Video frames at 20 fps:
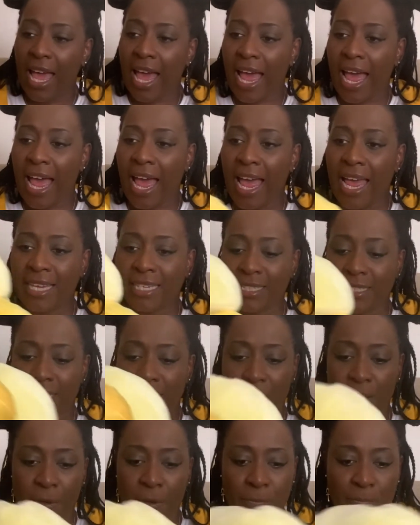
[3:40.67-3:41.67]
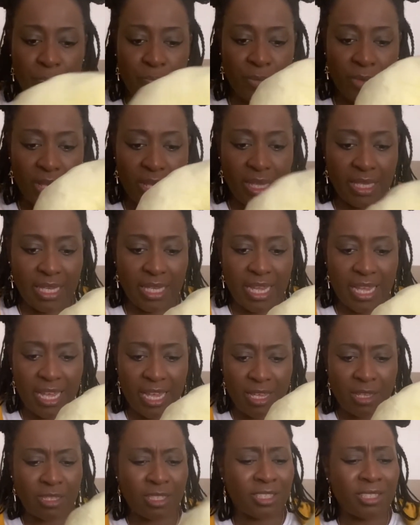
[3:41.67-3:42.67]
And
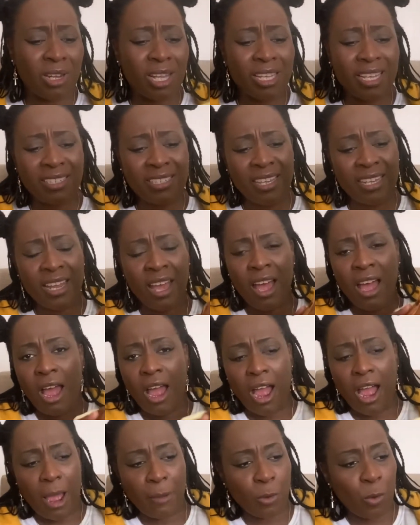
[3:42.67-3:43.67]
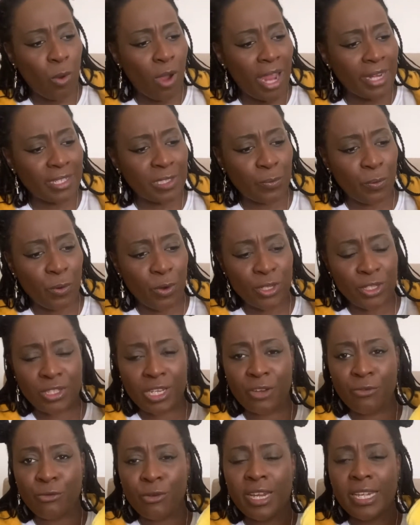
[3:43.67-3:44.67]
yeah, so like I said, I'm quite disappointed. I
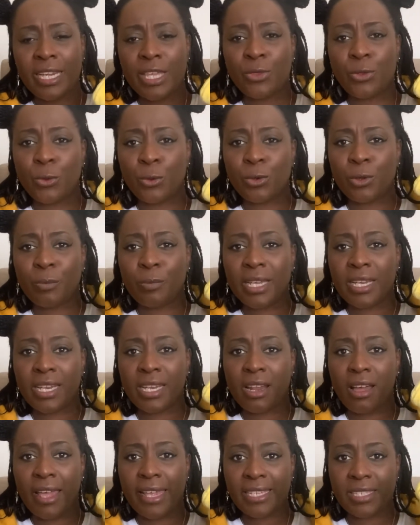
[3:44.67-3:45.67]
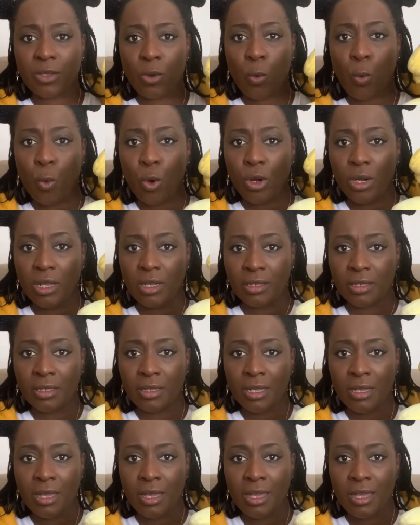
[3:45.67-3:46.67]
really thought it would be a nice woolen
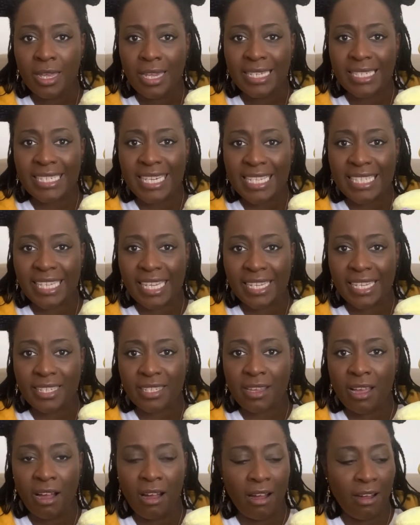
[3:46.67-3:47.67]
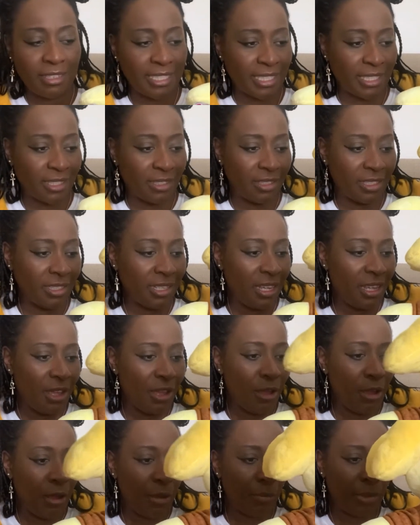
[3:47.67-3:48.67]
knitted cardigan,
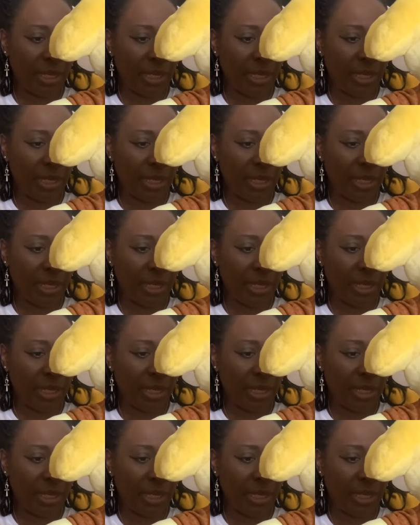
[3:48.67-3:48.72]
but